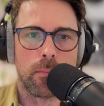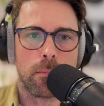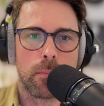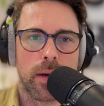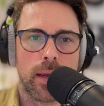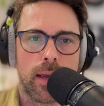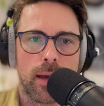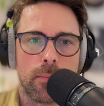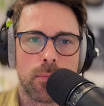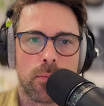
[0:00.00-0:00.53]

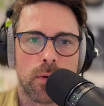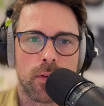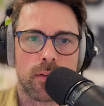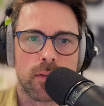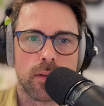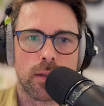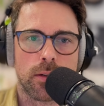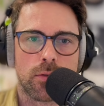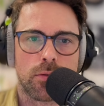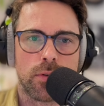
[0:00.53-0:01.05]
My app was
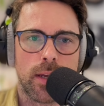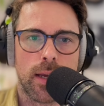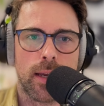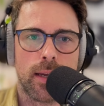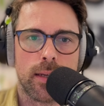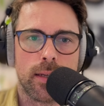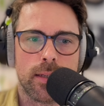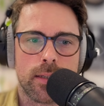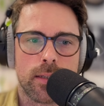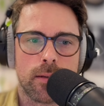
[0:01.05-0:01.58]

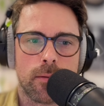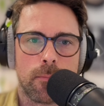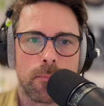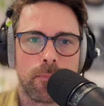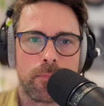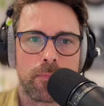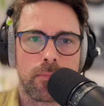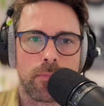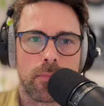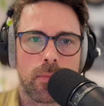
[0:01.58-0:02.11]
created.
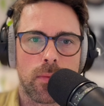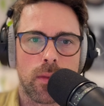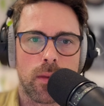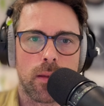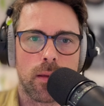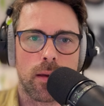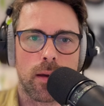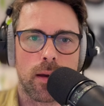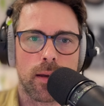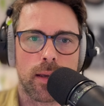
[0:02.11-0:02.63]

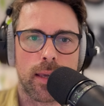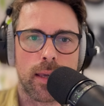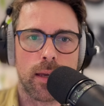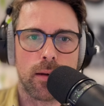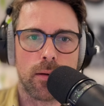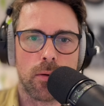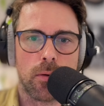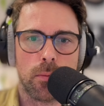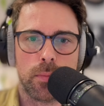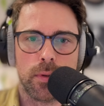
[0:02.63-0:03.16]
I
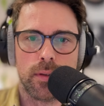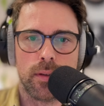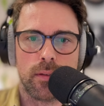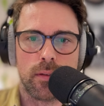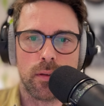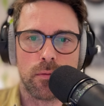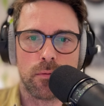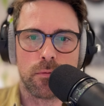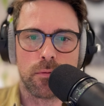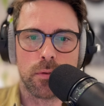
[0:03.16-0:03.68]
can open this
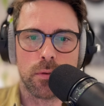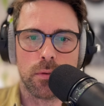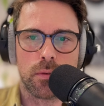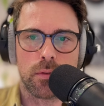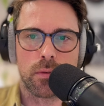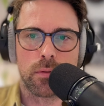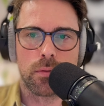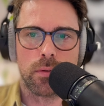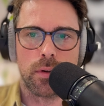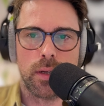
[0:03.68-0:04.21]
in full
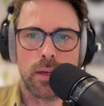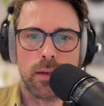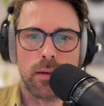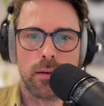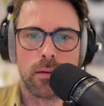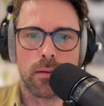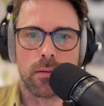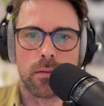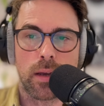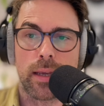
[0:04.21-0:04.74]

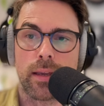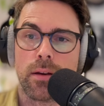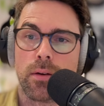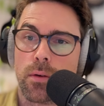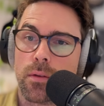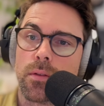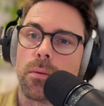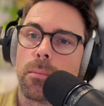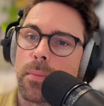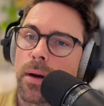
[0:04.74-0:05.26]
screen. I can
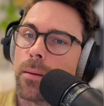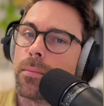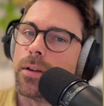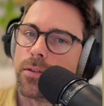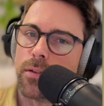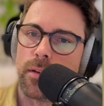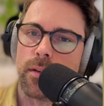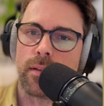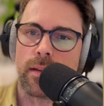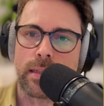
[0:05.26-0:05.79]
also
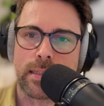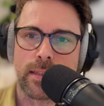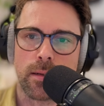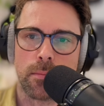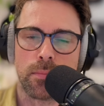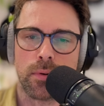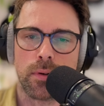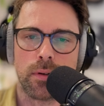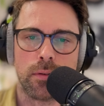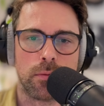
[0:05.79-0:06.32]
publish this at some
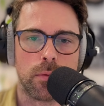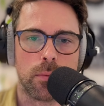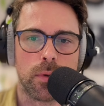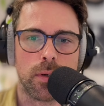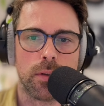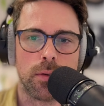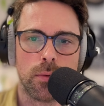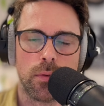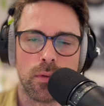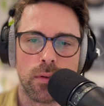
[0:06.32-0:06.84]
point if we
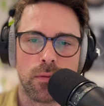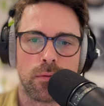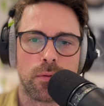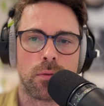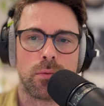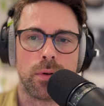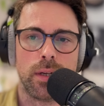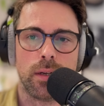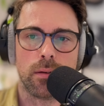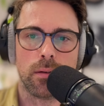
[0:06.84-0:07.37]
want to use it for
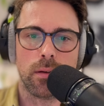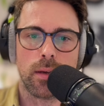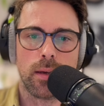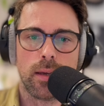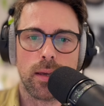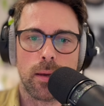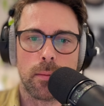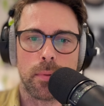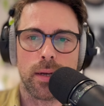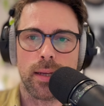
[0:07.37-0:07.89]
real.
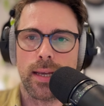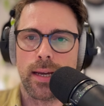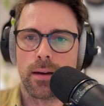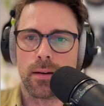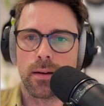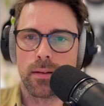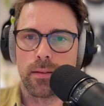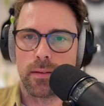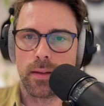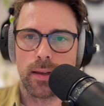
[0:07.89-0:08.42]
But yeah,
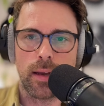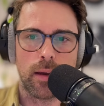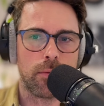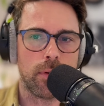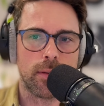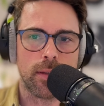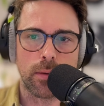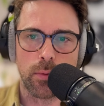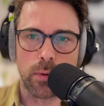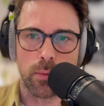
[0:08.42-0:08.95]

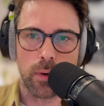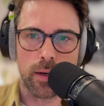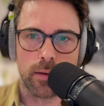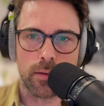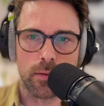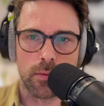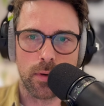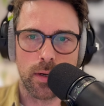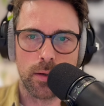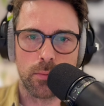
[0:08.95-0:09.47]
everything we
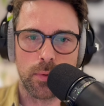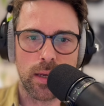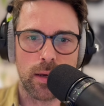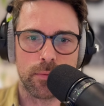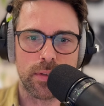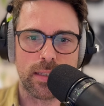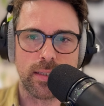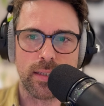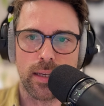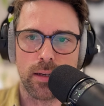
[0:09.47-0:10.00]
wanted, right? We have
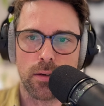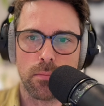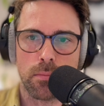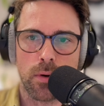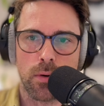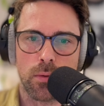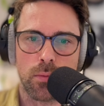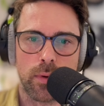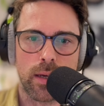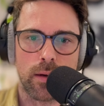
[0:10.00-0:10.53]
the single
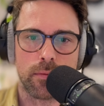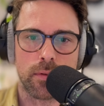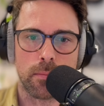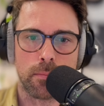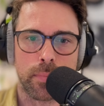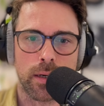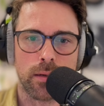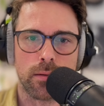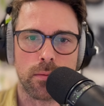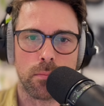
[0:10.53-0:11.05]
mode, we have the
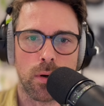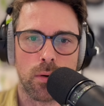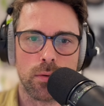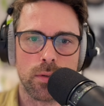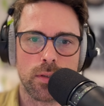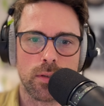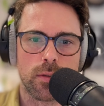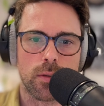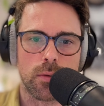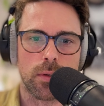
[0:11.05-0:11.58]
bulk
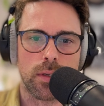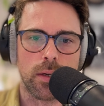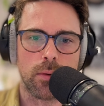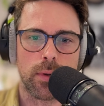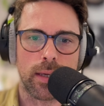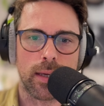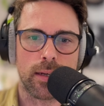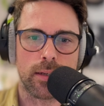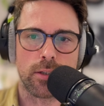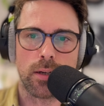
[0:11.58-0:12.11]
mode. So here we
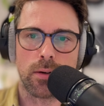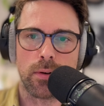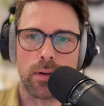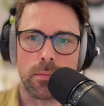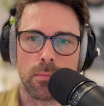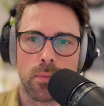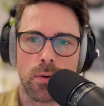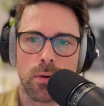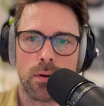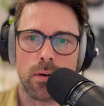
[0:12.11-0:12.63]
can generate
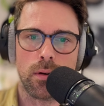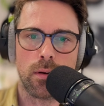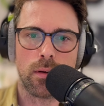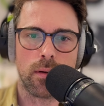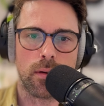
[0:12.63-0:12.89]
more.